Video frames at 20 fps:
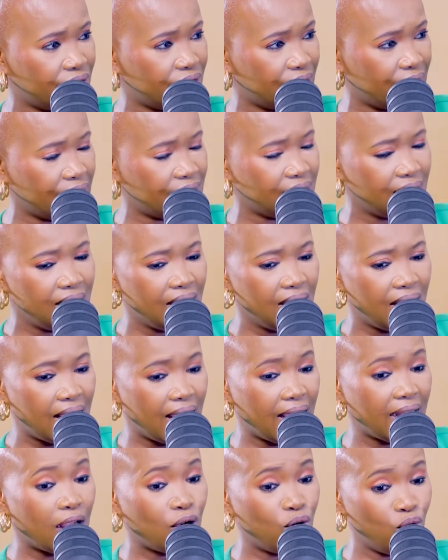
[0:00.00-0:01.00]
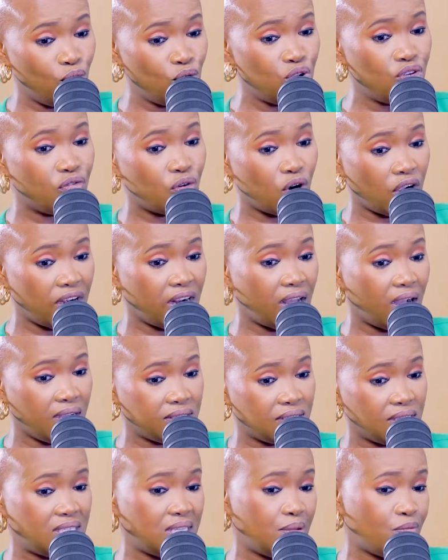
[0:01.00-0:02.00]
Right. And I know you've gone and
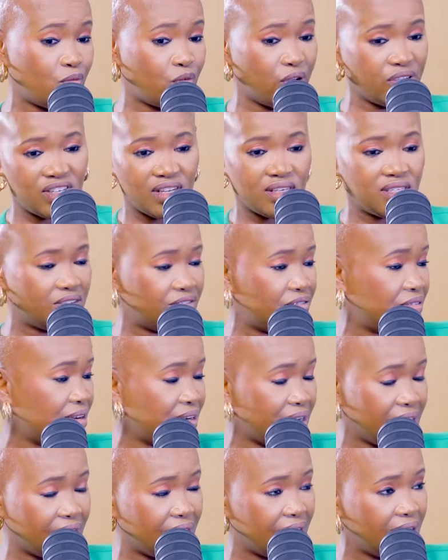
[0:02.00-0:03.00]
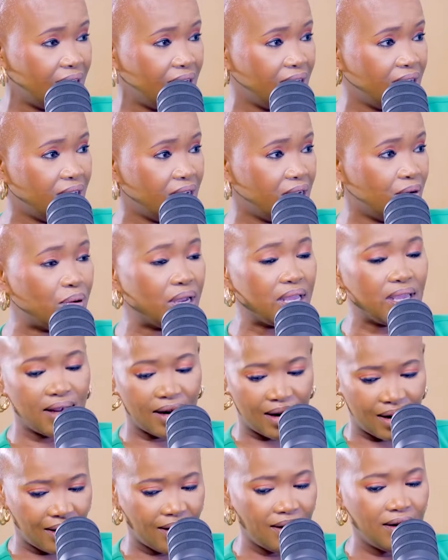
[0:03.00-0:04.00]
asked the same question differently, but
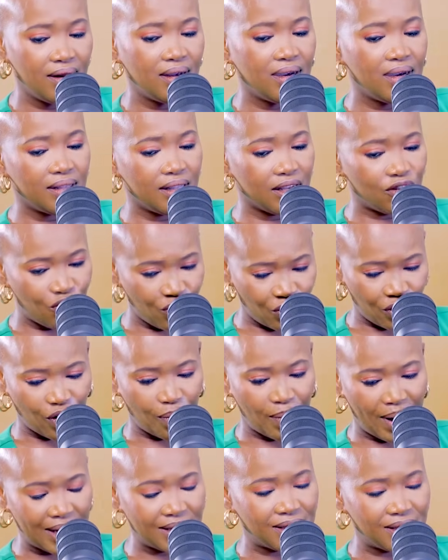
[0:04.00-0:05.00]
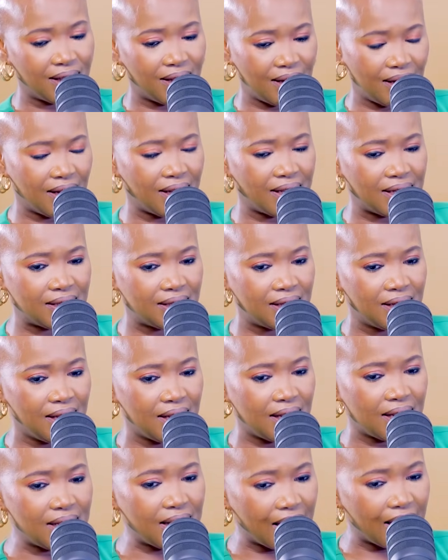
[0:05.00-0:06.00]
yeah, the truth of the matter is,
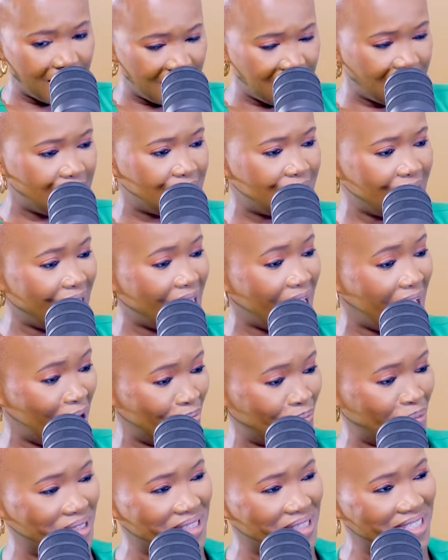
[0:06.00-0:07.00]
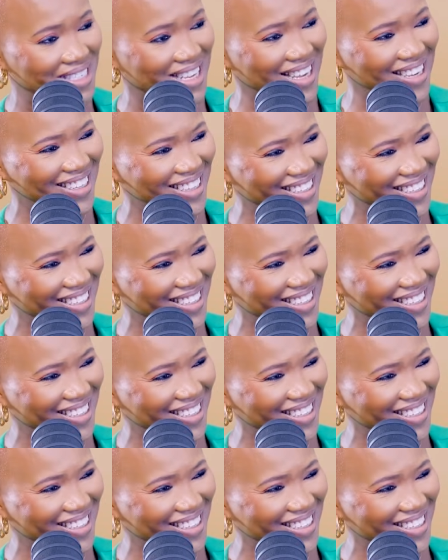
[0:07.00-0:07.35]
yes, it happens.